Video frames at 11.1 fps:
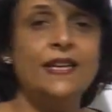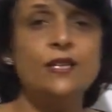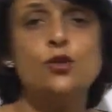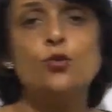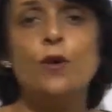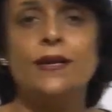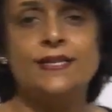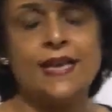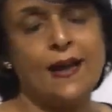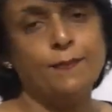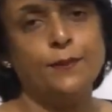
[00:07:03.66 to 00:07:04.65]
these two
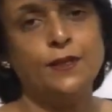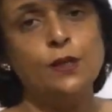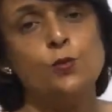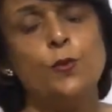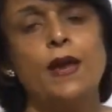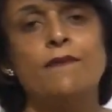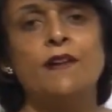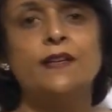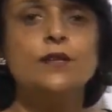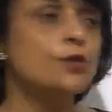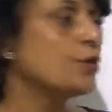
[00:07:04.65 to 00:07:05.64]
examples, we have
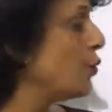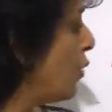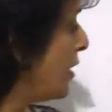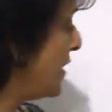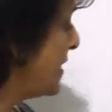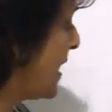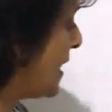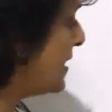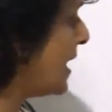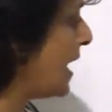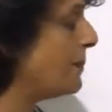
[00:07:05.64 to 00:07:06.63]
understood what
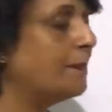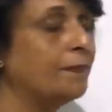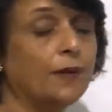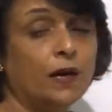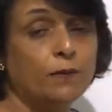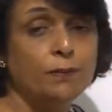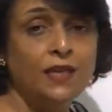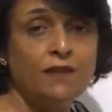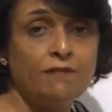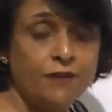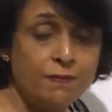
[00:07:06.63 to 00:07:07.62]
exactly have, uh,
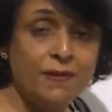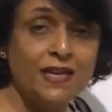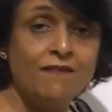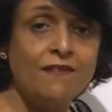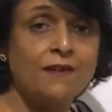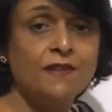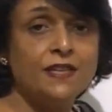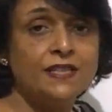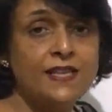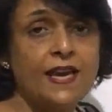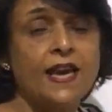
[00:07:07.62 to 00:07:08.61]
mean, we mean when
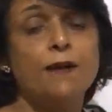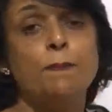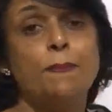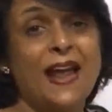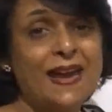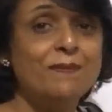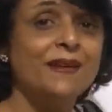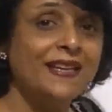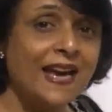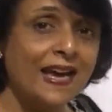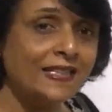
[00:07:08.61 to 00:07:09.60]
we say
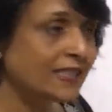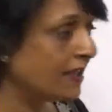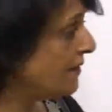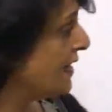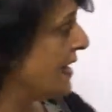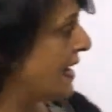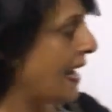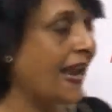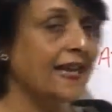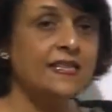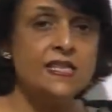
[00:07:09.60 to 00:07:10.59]
primary actor
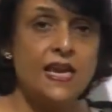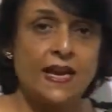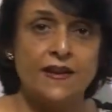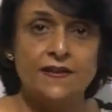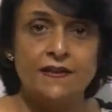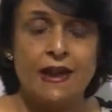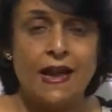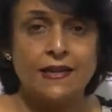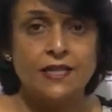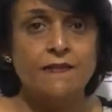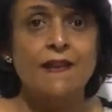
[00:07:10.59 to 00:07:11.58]
and secondary
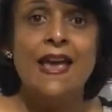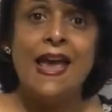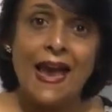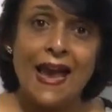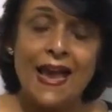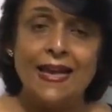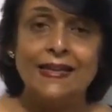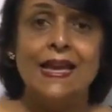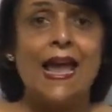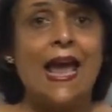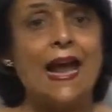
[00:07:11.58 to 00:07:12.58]
actor. And
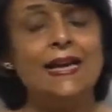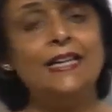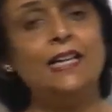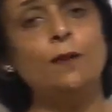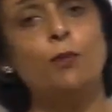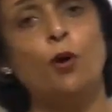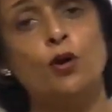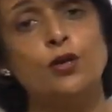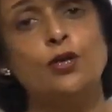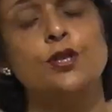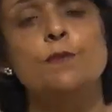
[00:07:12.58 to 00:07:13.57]

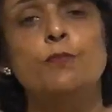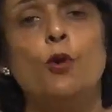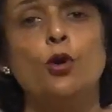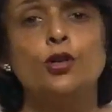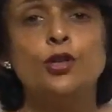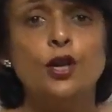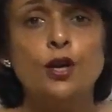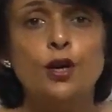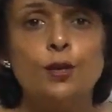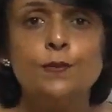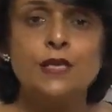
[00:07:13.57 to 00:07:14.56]
antiport, symport
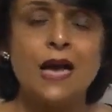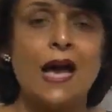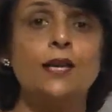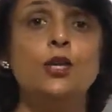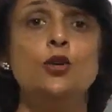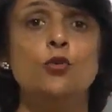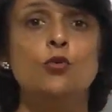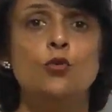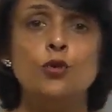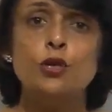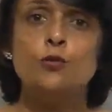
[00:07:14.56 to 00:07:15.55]
terms are
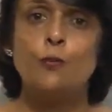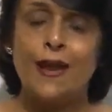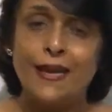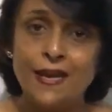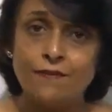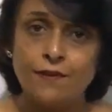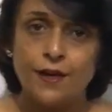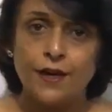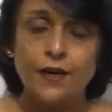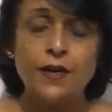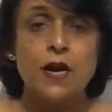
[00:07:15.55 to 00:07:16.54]
used
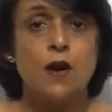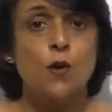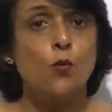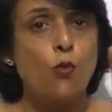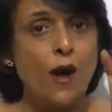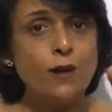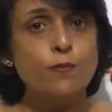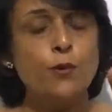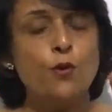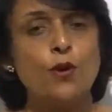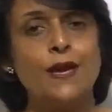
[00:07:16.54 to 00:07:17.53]
whenever one
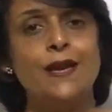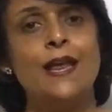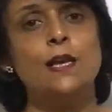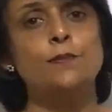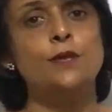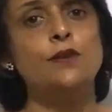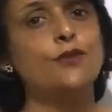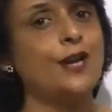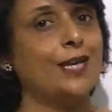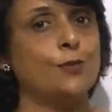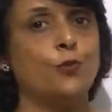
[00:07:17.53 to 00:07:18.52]
protein helps in
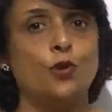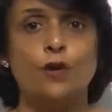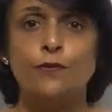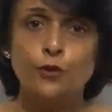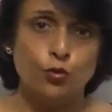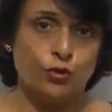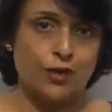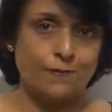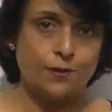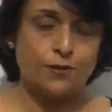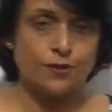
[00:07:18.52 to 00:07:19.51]
transport of two
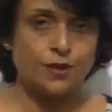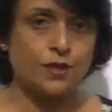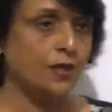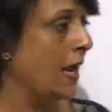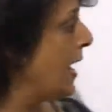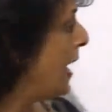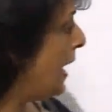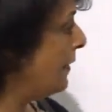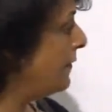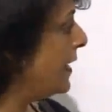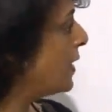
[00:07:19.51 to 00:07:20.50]
substances.
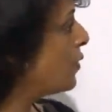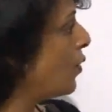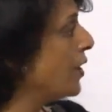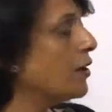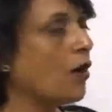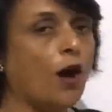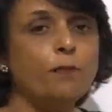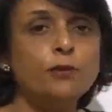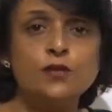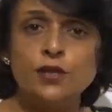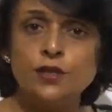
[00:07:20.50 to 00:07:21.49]
If they are going in
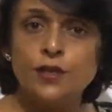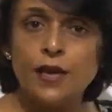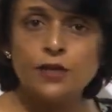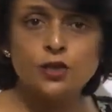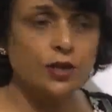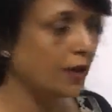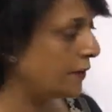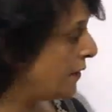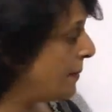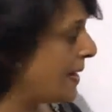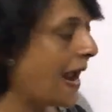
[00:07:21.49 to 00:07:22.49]
opposite direction,
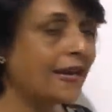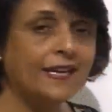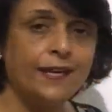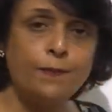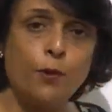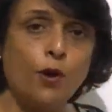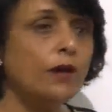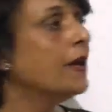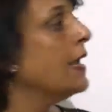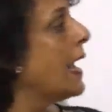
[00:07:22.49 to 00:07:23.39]
it will be antiport.